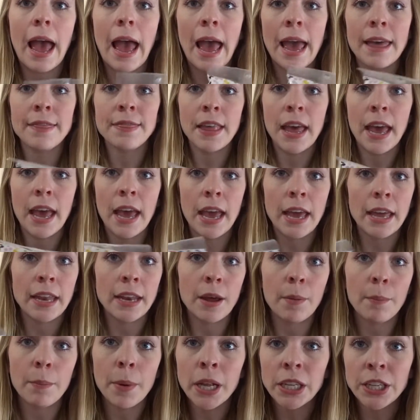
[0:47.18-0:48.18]
And
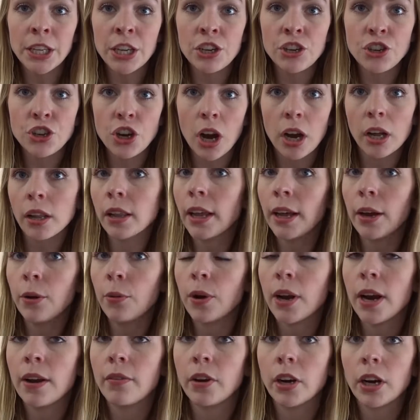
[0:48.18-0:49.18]
then melting chocolate,
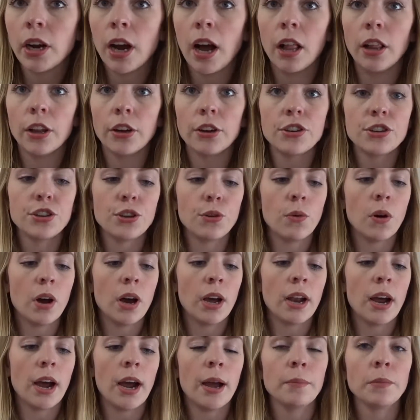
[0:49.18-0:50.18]
whatever colors you
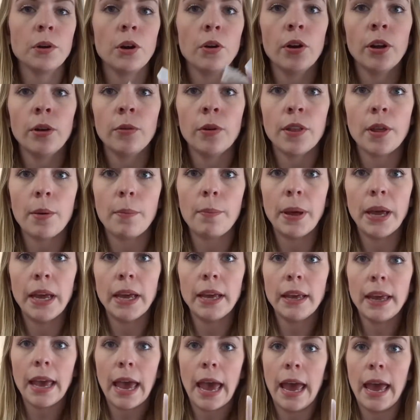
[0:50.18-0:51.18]
want. I'm going with a
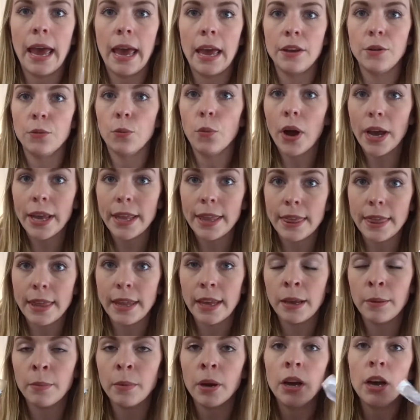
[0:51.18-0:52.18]
pink and white
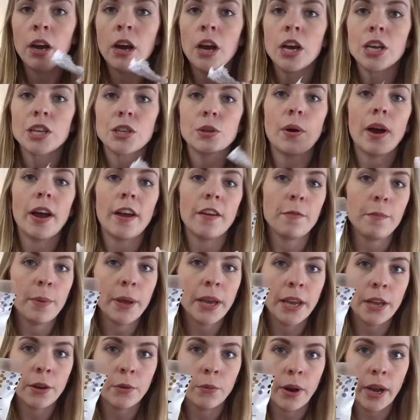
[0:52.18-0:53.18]
theme, so I have
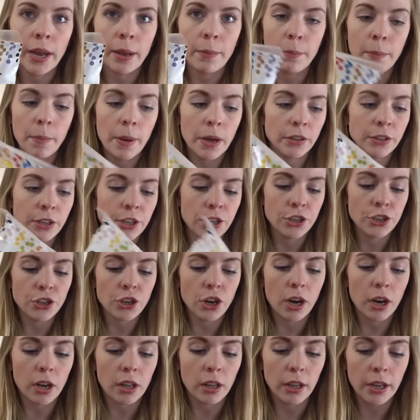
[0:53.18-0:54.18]
pink and white melting
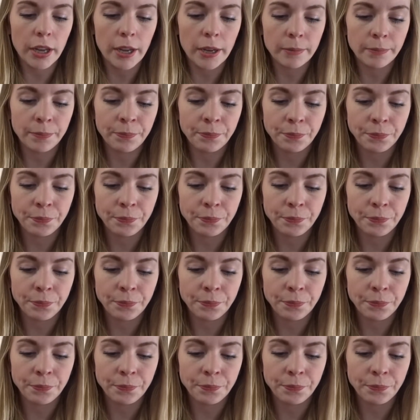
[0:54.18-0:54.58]
chocolate.